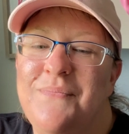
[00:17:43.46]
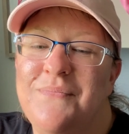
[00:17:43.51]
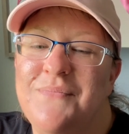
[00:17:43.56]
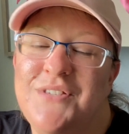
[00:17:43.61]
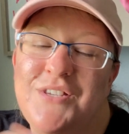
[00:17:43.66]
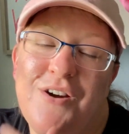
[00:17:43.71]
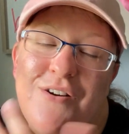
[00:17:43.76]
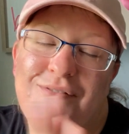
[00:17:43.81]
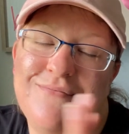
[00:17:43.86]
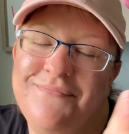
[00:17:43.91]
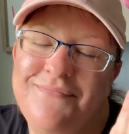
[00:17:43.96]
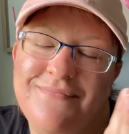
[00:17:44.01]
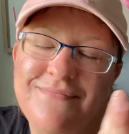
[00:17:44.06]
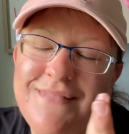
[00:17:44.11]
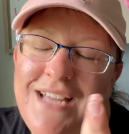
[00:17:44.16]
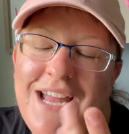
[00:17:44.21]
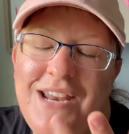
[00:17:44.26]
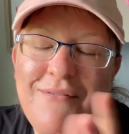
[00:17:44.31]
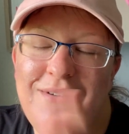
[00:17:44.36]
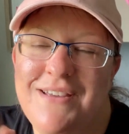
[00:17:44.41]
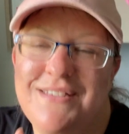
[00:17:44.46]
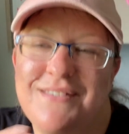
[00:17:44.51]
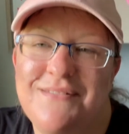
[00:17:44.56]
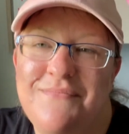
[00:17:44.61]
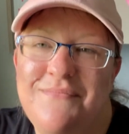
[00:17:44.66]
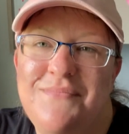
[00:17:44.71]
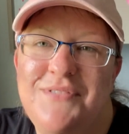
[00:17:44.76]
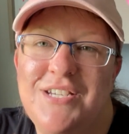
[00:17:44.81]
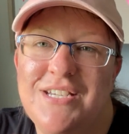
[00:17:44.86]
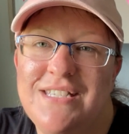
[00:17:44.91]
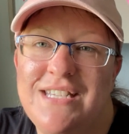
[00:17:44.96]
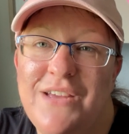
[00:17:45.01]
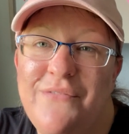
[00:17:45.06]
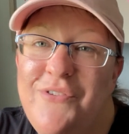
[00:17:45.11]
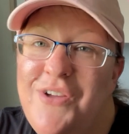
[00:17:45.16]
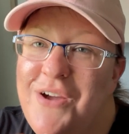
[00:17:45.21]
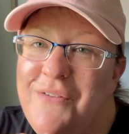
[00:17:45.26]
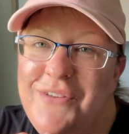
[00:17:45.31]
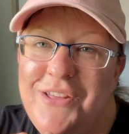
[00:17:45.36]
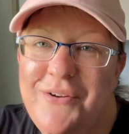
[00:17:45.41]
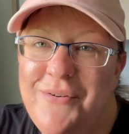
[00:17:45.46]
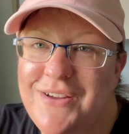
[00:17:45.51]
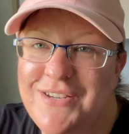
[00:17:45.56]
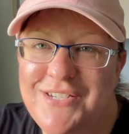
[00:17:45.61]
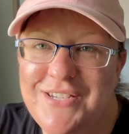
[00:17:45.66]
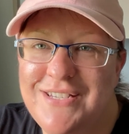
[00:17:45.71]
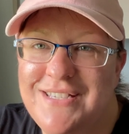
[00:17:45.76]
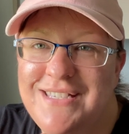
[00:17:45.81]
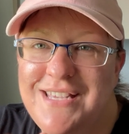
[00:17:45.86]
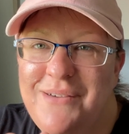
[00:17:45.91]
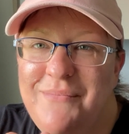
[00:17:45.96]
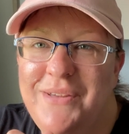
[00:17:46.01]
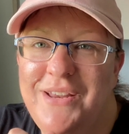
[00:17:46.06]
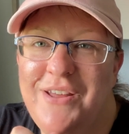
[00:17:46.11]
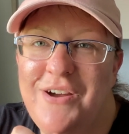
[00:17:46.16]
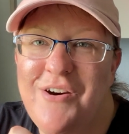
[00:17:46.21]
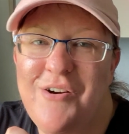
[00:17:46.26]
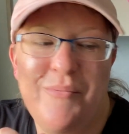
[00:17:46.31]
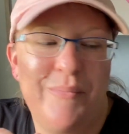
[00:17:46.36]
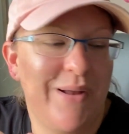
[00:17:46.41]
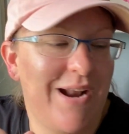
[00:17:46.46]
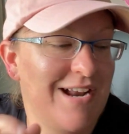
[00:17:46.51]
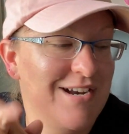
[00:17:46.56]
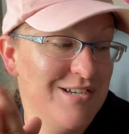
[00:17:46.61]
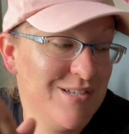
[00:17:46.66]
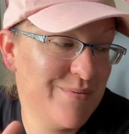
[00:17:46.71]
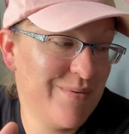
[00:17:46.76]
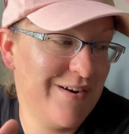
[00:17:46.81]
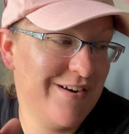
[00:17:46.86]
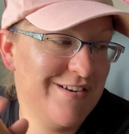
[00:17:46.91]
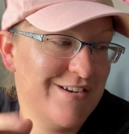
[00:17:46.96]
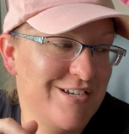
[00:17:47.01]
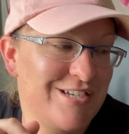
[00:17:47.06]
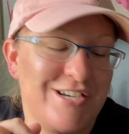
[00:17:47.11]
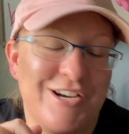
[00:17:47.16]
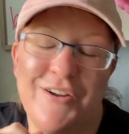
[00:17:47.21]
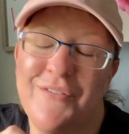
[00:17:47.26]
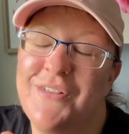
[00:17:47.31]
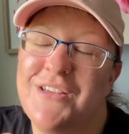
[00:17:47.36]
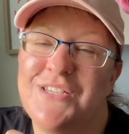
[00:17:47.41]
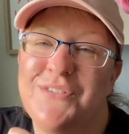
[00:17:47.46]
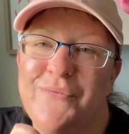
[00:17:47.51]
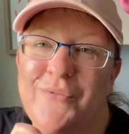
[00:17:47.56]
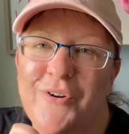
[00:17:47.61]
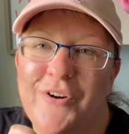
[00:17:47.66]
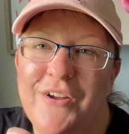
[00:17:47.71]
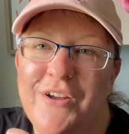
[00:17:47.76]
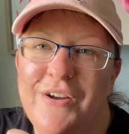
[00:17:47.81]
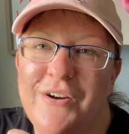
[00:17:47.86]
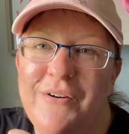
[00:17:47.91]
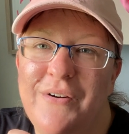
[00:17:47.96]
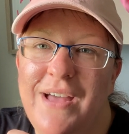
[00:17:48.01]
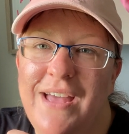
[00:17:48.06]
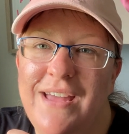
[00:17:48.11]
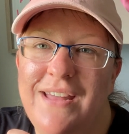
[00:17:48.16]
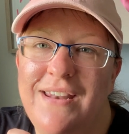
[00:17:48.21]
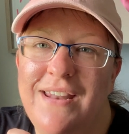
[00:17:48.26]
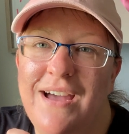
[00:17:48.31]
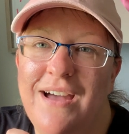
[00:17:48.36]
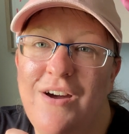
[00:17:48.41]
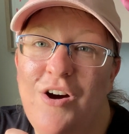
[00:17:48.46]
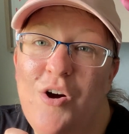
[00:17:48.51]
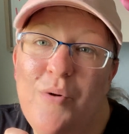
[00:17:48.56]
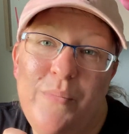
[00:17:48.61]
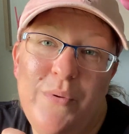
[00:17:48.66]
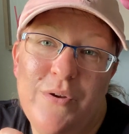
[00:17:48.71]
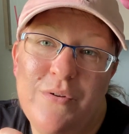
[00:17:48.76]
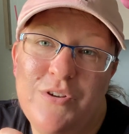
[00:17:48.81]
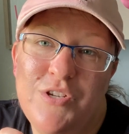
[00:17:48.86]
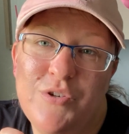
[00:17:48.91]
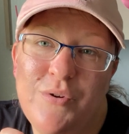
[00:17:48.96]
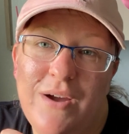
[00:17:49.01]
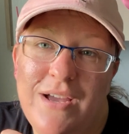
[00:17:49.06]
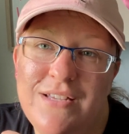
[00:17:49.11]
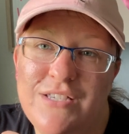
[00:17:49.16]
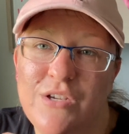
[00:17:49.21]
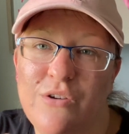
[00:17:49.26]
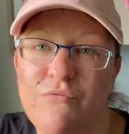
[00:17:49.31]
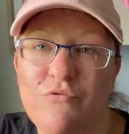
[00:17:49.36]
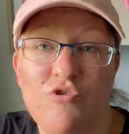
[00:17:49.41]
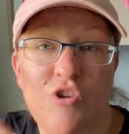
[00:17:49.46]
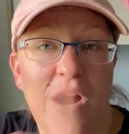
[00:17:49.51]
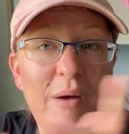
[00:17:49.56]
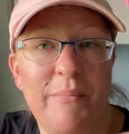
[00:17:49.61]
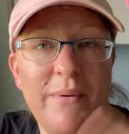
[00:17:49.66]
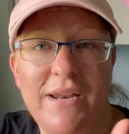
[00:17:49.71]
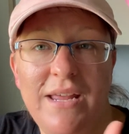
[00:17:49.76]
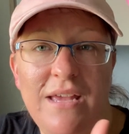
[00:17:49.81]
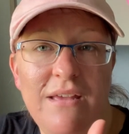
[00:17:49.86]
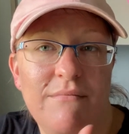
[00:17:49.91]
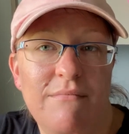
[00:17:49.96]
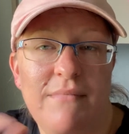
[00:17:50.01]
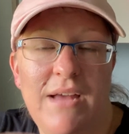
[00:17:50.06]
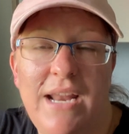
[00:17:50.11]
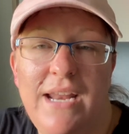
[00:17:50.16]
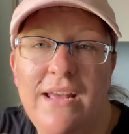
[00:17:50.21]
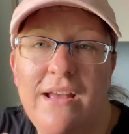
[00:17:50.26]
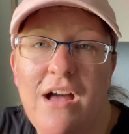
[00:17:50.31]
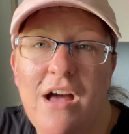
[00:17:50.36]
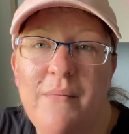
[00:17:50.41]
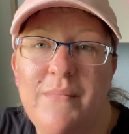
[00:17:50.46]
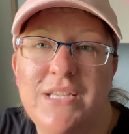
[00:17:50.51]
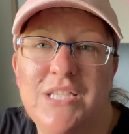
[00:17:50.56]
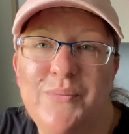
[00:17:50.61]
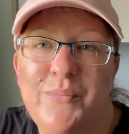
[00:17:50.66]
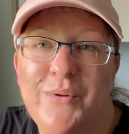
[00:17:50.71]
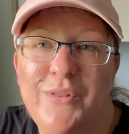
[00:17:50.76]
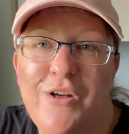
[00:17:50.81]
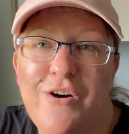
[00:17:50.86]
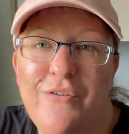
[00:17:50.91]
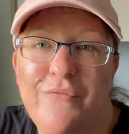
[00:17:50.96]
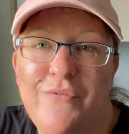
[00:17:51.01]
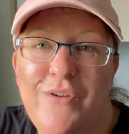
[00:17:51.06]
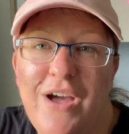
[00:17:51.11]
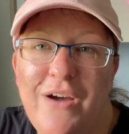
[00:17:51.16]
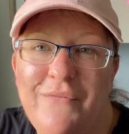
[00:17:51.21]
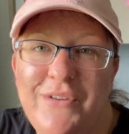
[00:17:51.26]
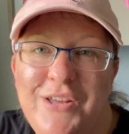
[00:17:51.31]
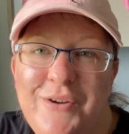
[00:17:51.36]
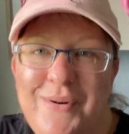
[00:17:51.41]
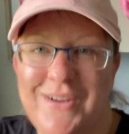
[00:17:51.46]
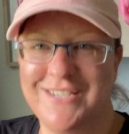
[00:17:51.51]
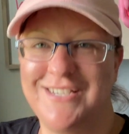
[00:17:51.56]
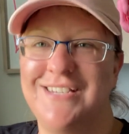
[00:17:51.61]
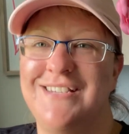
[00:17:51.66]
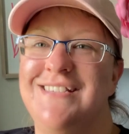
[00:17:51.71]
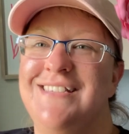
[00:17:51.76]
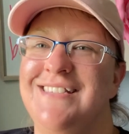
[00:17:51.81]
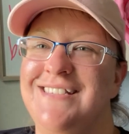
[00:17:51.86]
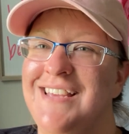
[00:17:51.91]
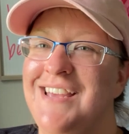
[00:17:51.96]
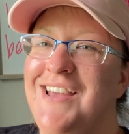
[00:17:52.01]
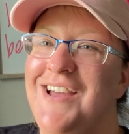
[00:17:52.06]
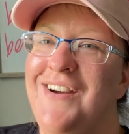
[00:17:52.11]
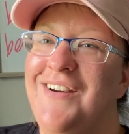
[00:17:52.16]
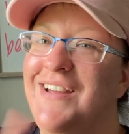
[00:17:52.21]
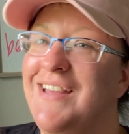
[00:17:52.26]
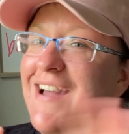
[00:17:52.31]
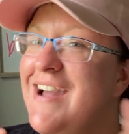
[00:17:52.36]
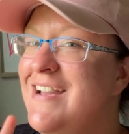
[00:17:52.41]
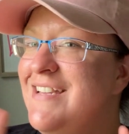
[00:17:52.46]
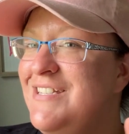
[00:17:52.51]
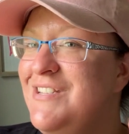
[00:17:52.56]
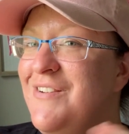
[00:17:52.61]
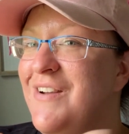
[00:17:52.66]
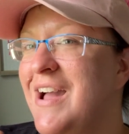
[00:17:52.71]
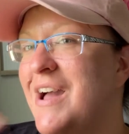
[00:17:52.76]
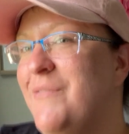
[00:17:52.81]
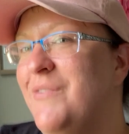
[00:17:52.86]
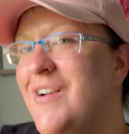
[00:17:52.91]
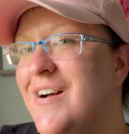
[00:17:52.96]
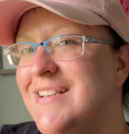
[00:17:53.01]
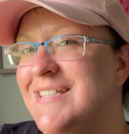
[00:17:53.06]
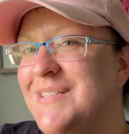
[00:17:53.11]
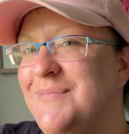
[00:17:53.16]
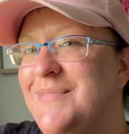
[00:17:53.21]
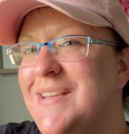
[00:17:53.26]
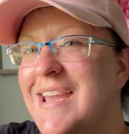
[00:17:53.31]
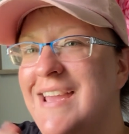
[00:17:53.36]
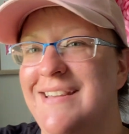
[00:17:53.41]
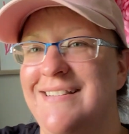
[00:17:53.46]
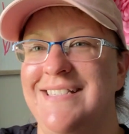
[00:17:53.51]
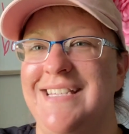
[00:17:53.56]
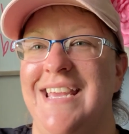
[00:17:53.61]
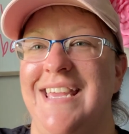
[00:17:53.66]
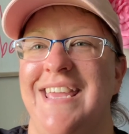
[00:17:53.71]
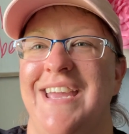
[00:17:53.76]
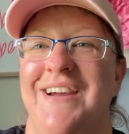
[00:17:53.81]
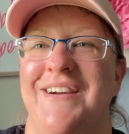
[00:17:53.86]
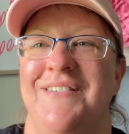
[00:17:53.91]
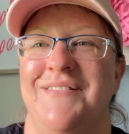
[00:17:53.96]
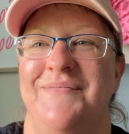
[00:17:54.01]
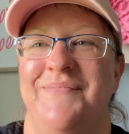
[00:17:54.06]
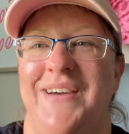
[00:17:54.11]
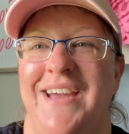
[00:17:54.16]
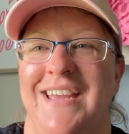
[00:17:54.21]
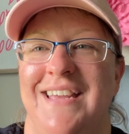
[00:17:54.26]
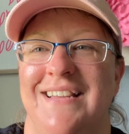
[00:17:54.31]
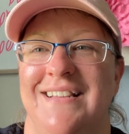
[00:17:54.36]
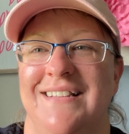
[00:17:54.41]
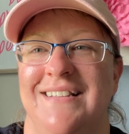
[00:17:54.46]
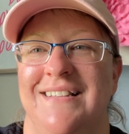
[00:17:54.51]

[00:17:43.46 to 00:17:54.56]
So anyways, just if you have any questions, let me know. But I just wanted to share this for you, and hope you enjoy. So drop any comments below if you have any questions. All right, guys, you have an awesome day. Take care. Bye.